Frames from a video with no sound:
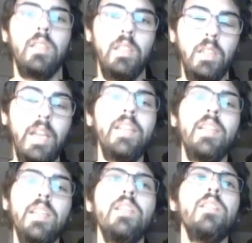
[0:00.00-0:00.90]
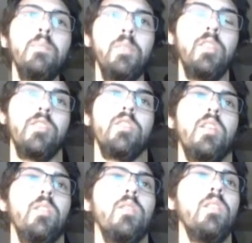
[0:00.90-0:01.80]
landing in the malicious
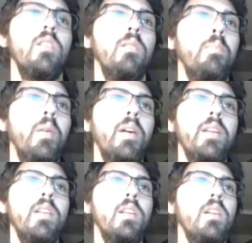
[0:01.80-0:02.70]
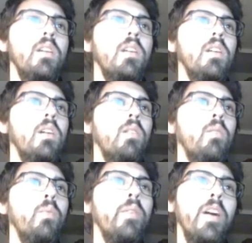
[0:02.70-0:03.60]
code, but
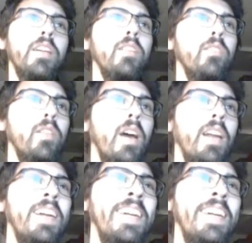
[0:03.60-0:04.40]
we're not going to do that.